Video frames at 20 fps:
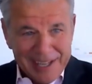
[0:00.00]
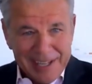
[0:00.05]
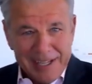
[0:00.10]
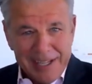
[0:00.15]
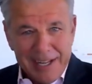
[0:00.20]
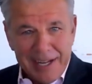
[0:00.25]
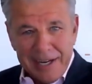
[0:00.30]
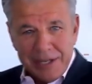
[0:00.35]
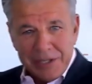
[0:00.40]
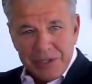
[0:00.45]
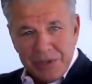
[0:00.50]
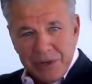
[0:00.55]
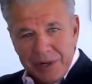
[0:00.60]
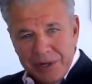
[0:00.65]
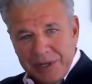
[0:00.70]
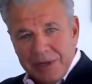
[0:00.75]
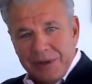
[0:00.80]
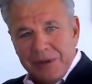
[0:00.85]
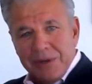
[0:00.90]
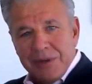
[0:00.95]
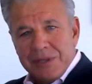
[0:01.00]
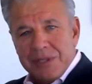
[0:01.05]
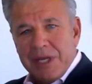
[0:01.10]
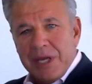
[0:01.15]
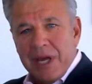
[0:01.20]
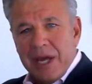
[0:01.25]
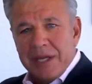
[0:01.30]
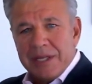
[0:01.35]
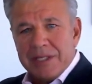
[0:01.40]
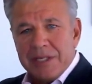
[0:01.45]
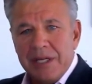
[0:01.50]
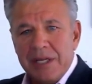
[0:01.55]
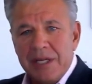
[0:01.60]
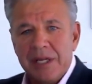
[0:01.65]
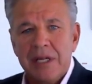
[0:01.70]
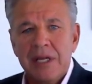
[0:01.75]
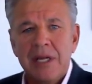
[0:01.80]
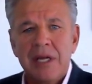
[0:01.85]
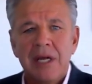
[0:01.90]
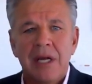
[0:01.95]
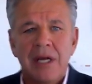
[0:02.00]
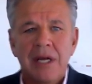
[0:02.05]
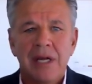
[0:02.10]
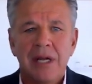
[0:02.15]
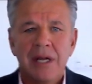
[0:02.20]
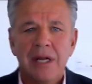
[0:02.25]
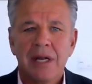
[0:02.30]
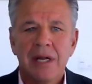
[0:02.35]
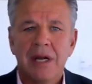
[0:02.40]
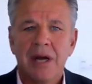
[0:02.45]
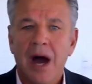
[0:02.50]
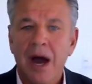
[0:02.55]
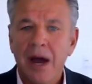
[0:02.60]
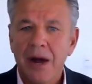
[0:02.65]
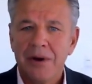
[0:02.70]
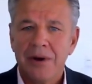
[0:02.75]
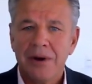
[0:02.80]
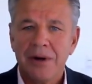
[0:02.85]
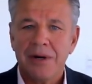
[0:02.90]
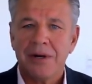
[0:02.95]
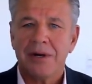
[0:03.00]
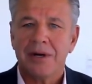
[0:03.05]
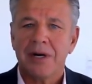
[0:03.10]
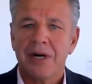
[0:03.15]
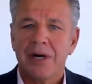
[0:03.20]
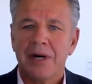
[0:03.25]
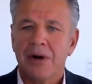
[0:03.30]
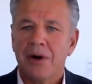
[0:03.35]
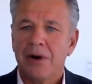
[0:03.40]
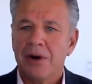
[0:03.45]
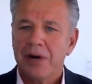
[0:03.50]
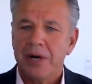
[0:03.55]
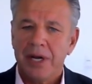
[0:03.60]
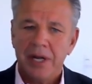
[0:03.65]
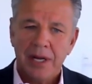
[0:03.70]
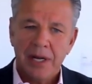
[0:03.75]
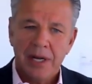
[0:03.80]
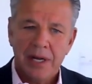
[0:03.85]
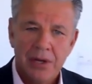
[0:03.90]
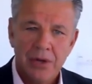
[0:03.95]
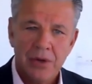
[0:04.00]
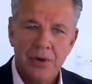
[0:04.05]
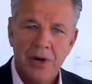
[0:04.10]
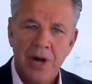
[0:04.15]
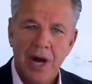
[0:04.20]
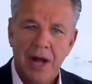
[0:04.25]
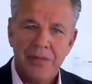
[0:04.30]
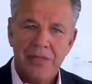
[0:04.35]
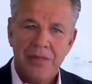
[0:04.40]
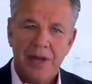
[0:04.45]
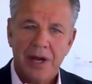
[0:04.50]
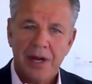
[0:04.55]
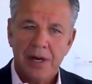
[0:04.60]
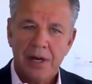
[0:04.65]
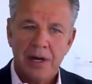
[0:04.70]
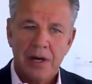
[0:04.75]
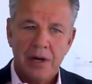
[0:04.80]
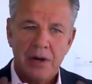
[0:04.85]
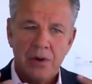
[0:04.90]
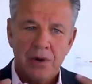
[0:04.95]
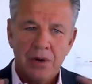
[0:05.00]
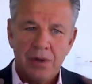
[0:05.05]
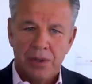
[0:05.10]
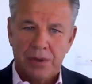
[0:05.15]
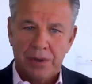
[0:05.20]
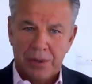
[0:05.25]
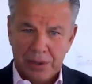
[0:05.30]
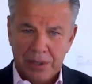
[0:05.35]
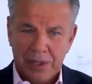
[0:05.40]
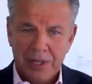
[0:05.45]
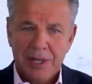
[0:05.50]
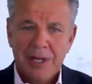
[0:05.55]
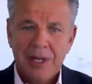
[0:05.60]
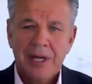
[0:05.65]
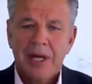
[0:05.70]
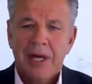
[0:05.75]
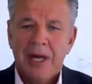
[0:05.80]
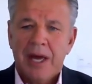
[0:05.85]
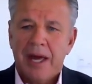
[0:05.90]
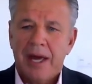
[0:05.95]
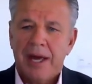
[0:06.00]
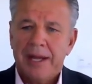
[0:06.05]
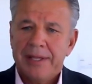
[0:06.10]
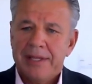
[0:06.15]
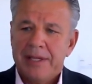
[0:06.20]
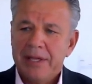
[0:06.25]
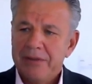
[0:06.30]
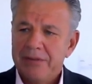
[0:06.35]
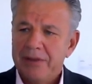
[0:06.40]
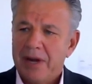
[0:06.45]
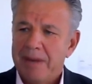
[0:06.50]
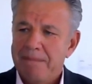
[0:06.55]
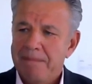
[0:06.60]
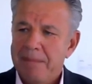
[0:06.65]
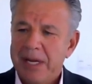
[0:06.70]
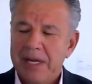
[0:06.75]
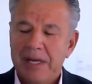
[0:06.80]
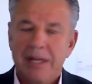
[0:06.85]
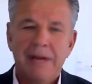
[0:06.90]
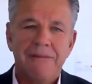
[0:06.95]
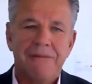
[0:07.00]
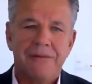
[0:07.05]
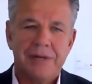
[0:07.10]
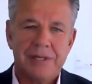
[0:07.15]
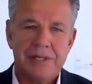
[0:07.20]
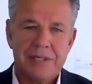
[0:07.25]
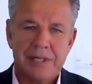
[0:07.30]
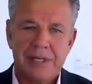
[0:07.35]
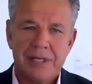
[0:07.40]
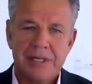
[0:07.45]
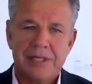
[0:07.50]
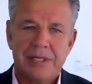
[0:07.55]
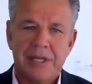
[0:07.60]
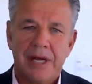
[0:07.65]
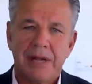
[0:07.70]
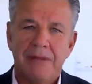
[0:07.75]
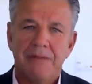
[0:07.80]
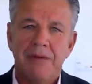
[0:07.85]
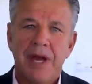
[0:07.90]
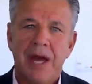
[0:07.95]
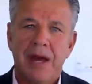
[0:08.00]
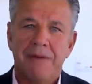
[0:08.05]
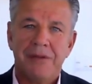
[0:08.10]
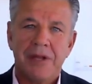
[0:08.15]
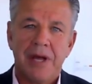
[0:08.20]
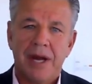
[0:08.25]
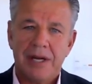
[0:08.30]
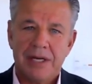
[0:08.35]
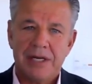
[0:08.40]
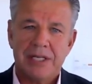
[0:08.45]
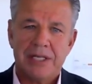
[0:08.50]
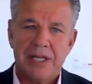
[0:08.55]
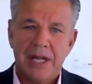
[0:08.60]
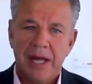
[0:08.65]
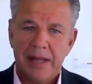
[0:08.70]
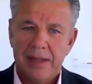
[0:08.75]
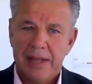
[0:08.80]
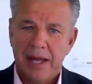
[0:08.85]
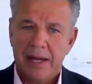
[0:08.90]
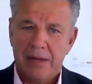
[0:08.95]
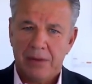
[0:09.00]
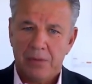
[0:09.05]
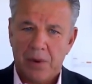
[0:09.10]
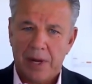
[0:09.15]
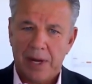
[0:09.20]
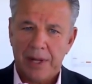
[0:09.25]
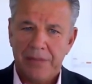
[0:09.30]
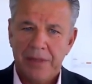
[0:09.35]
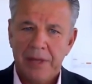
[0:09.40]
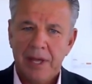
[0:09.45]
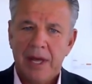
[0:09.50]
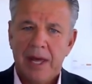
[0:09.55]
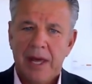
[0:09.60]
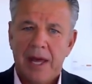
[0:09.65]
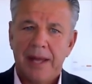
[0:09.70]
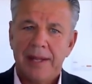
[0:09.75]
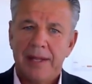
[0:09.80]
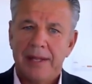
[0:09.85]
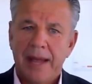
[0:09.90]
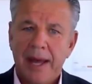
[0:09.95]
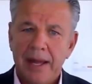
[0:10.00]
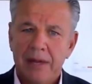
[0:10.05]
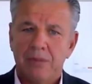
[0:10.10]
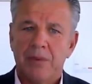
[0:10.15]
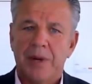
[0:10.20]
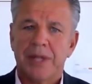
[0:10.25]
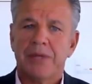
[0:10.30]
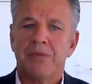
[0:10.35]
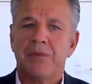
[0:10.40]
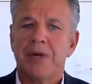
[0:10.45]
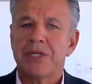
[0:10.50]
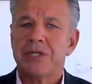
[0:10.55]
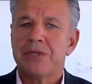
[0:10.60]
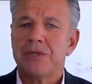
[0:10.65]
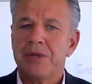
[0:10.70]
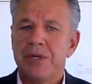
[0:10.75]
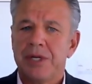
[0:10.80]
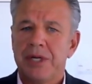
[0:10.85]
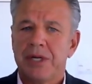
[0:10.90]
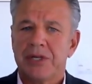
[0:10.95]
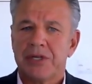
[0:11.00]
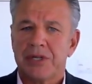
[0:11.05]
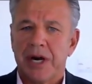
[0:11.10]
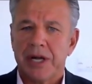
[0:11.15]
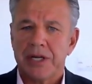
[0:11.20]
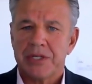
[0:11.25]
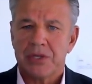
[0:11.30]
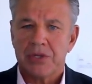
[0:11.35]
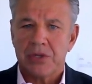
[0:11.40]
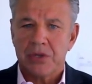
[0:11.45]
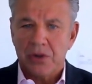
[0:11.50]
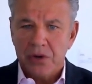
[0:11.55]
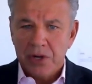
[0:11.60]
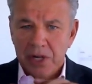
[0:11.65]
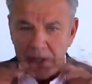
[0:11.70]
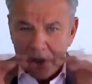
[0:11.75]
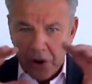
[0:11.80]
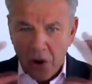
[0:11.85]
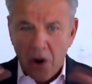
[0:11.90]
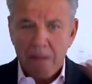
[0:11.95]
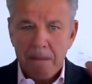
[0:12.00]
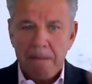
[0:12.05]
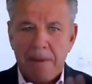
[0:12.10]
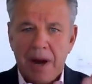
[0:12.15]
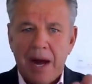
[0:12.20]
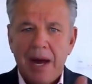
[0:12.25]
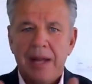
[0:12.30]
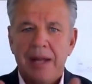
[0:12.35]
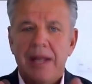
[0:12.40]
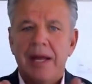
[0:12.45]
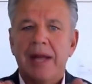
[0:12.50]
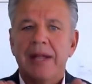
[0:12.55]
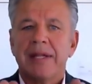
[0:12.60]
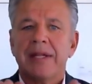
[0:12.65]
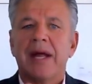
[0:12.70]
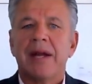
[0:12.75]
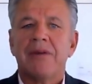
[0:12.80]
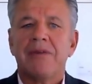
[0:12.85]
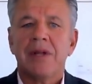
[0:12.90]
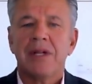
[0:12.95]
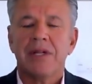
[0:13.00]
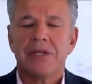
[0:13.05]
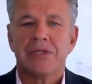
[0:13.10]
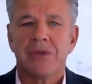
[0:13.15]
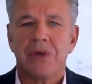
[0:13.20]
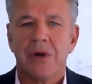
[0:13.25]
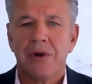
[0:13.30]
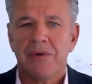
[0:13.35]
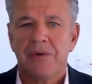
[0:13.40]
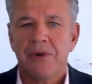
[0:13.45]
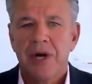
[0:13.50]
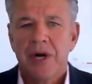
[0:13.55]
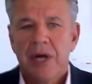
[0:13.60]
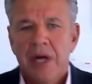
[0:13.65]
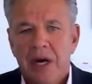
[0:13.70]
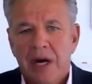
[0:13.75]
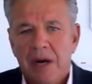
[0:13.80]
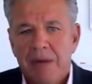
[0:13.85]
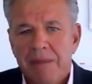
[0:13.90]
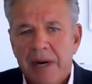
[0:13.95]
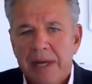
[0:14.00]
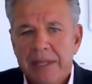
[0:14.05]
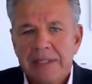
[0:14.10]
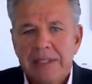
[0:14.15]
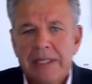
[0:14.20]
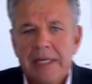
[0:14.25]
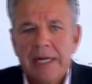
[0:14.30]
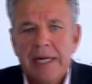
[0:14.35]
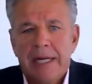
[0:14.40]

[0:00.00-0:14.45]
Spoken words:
than a certain use case in Cairo or in Uganda, in Gulu. And these are big differences, and we have to understand that one. And that's what Western Union tries to really combine that and really serve about